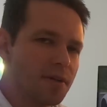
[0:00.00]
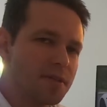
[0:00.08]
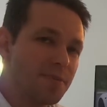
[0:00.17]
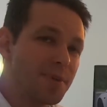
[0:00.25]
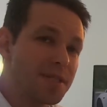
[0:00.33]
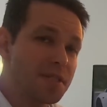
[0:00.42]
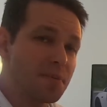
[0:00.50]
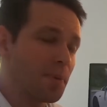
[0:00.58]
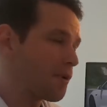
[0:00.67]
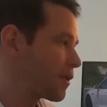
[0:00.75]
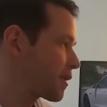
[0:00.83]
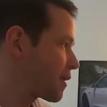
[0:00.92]
it's a bit
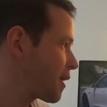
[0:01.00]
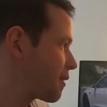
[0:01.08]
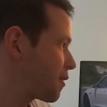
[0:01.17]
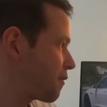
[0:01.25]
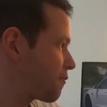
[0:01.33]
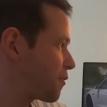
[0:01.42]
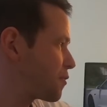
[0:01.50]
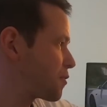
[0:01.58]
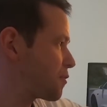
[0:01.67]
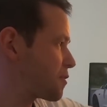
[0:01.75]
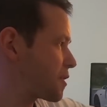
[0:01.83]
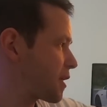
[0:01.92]
disappointing that if you
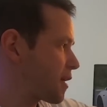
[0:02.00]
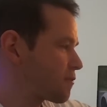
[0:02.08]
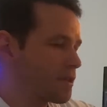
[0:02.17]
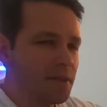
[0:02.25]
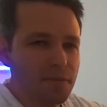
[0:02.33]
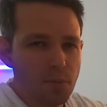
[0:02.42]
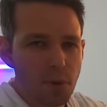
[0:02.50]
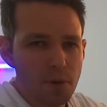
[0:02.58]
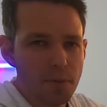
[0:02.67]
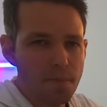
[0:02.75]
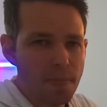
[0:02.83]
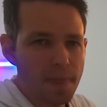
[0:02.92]
choose the entry-level
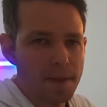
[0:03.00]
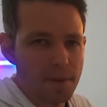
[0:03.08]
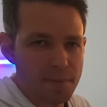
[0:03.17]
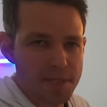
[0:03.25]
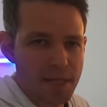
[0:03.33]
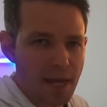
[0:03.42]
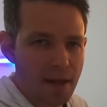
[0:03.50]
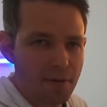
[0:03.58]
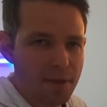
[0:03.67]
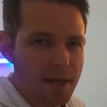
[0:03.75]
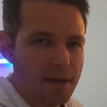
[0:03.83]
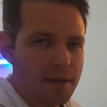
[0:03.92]
model, that you're missing out
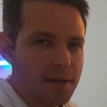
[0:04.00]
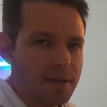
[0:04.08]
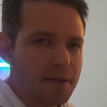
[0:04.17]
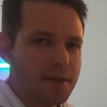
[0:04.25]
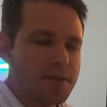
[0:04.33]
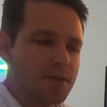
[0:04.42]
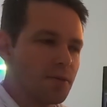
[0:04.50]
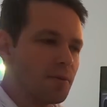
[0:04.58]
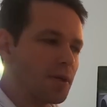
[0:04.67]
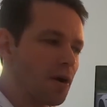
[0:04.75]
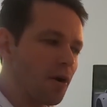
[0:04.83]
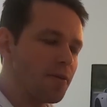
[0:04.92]
on that. So
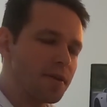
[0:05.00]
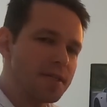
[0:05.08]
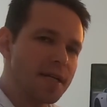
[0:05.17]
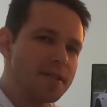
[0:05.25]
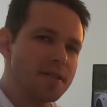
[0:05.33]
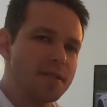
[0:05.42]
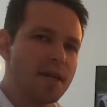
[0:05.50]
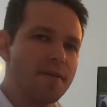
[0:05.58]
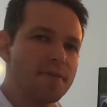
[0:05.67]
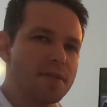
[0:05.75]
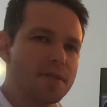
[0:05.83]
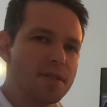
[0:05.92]
we know that Teslas
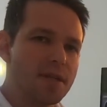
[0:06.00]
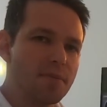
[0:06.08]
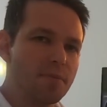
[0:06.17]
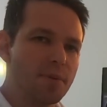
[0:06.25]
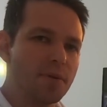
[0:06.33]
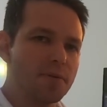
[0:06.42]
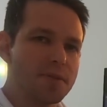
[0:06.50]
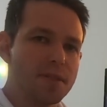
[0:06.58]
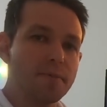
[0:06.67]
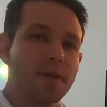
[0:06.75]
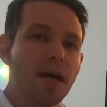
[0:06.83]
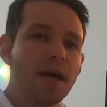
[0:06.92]
have this inbuilt
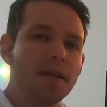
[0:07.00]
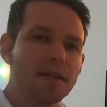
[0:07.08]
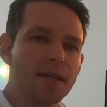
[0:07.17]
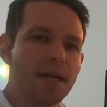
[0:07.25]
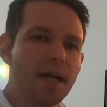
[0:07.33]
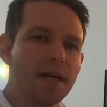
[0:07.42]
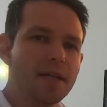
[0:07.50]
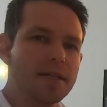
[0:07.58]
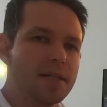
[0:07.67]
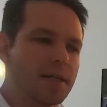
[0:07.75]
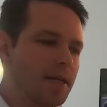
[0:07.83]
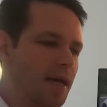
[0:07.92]
SIM card in the
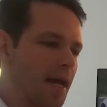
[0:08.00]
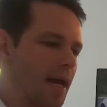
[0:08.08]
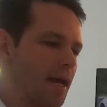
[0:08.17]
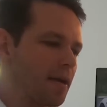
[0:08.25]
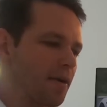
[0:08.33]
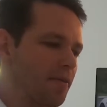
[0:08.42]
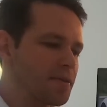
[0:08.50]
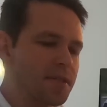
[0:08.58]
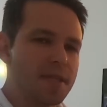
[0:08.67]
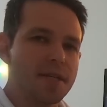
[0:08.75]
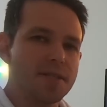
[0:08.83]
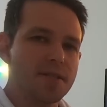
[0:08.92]
car, and obviously
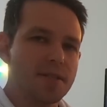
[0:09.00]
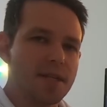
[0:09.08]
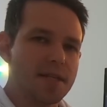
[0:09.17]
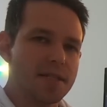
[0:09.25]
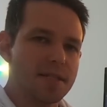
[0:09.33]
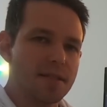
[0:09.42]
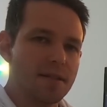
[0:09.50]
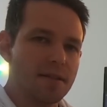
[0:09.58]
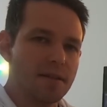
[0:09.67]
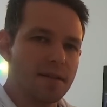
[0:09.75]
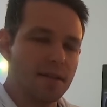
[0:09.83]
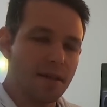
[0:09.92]
that's
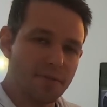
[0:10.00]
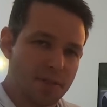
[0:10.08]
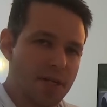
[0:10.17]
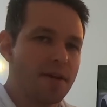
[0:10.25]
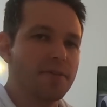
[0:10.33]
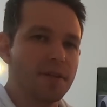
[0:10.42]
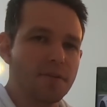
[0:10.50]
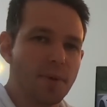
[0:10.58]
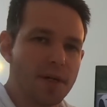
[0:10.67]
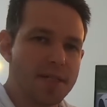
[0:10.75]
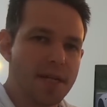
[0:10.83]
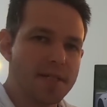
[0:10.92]
leveraged heavily
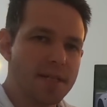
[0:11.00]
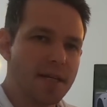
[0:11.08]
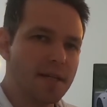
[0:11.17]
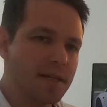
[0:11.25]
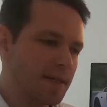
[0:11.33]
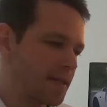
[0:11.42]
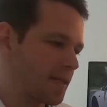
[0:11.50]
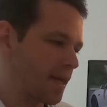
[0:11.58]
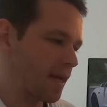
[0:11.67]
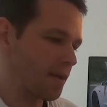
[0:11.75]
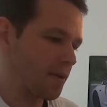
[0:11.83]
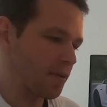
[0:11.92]
by Tesla in
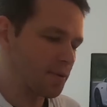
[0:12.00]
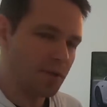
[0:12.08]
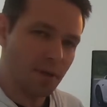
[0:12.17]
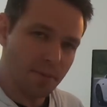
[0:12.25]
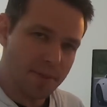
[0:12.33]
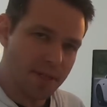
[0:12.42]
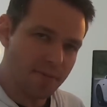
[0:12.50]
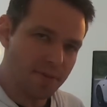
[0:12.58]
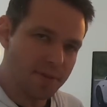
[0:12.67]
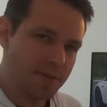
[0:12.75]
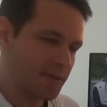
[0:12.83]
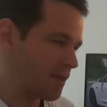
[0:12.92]
their autonomous
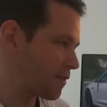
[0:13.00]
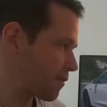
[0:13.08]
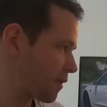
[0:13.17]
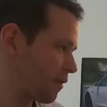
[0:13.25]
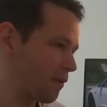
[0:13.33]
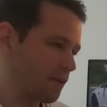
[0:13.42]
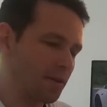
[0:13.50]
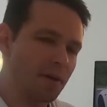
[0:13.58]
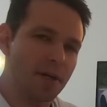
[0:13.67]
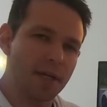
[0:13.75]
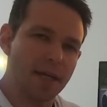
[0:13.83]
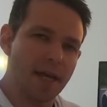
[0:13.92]
efforts. They're doing a lot of
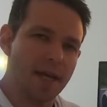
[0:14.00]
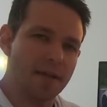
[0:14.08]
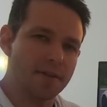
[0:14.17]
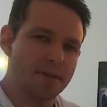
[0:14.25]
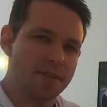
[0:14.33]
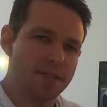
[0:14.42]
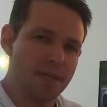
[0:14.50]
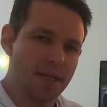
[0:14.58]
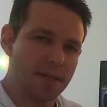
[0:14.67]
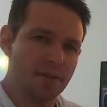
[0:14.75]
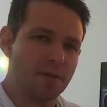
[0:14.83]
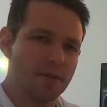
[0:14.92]
learning and
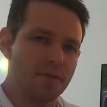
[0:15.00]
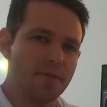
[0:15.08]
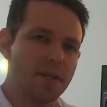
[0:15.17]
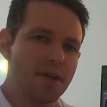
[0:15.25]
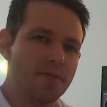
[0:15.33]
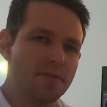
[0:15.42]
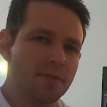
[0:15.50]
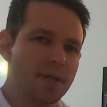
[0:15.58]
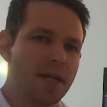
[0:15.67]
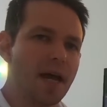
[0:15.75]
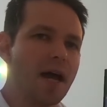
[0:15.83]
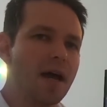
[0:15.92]
taking a lot of the video from the
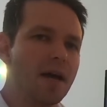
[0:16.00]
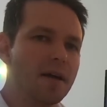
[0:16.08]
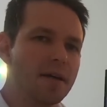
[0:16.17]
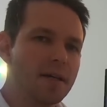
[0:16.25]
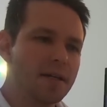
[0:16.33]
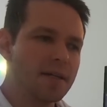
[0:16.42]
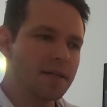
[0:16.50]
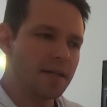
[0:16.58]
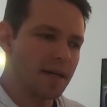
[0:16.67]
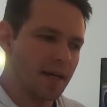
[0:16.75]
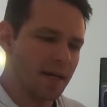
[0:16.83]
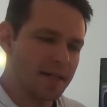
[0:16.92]
car,
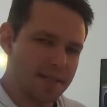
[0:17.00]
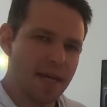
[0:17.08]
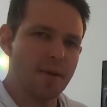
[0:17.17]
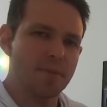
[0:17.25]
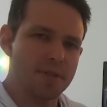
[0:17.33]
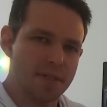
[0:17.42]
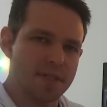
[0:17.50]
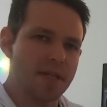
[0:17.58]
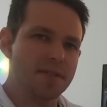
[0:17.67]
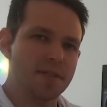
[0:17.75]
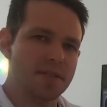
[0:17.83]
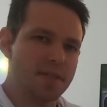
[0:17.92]
its cameras, its
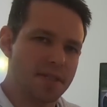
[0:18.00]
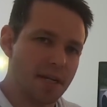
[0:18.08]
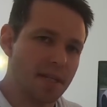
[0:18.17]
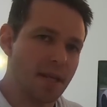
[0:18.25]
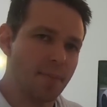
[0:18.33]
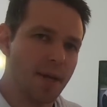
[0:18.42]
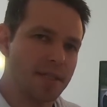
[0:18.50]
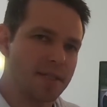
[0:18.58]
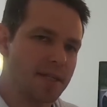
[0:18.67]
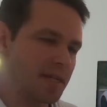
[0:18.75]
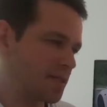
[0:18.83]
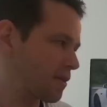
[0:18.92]
sensors, and sending that back to
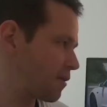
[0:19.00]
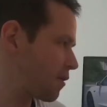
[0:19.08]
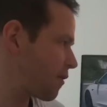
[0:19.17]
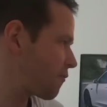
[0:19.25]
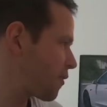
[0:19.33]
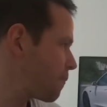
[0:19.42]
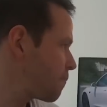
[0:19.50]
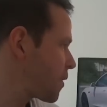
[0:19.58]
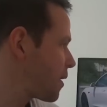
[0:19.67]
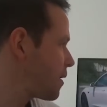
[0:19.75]
Tesla to learn from.